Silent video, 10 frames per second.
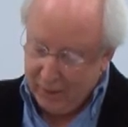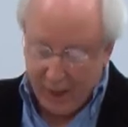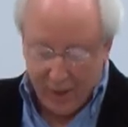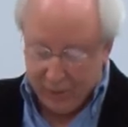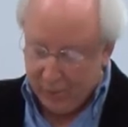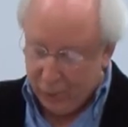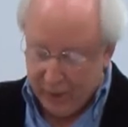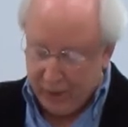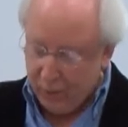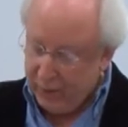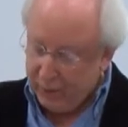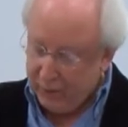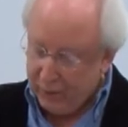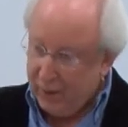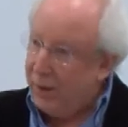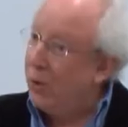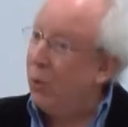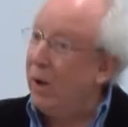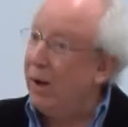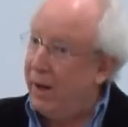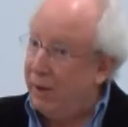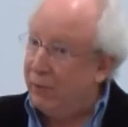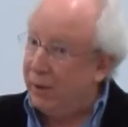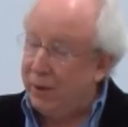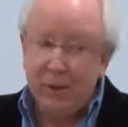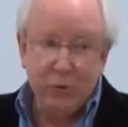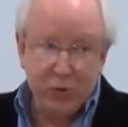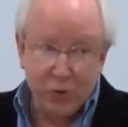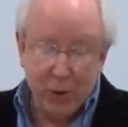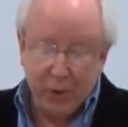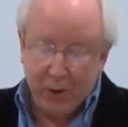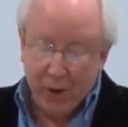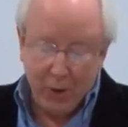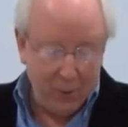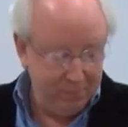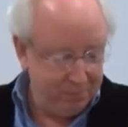and to bring it with her wherever she would go.